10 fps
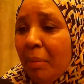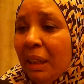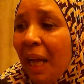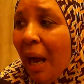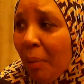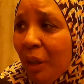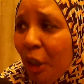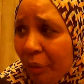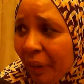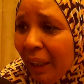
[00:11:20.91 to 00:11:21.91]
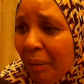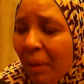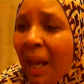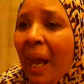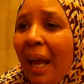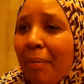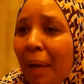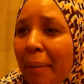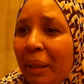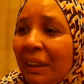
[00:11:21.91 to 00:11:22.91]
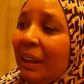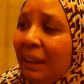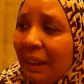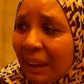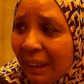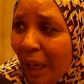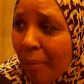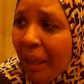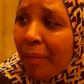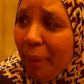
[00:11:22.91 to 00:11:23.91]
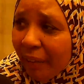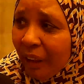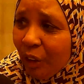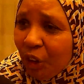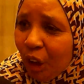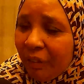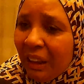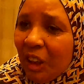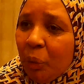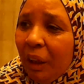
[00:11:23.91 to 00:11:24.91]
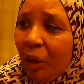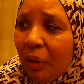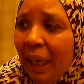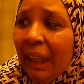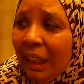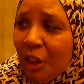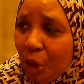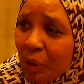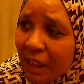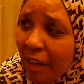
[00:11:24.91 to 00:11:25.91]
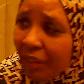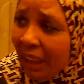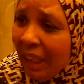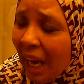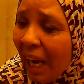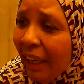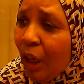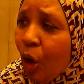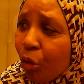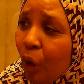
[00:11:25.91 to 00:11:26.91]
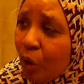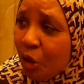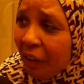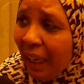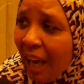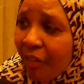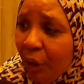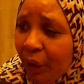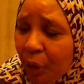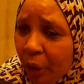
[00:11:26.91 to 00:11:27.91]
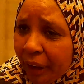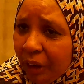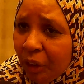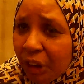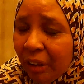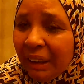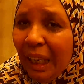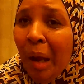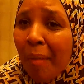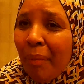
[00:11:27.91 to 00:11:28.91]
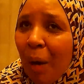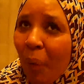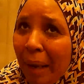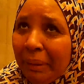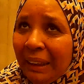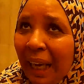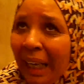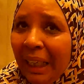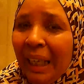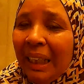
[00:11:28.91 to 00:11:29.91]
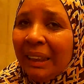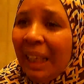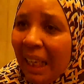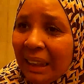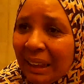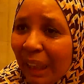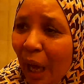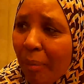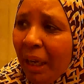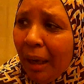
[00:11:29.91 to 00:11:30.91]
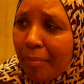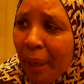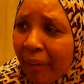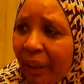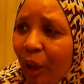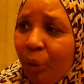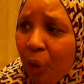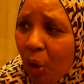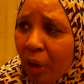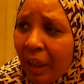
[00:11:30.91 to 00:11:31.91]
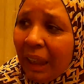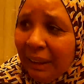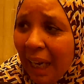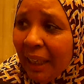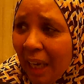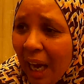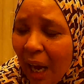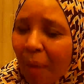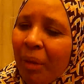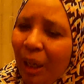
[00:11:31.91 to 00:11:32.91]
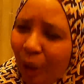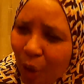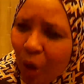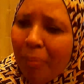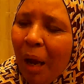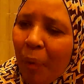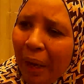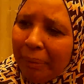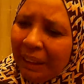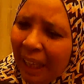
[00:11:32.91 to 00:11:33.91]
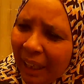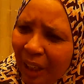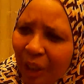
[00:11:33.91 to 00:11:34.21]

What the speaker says: is Hawwah Karim, and my business is Islamic Burial Services. We're located at 279 Roseville Avenue in Newark, New Jersey. My website is IslamicBurialNewark.com. Look on my website,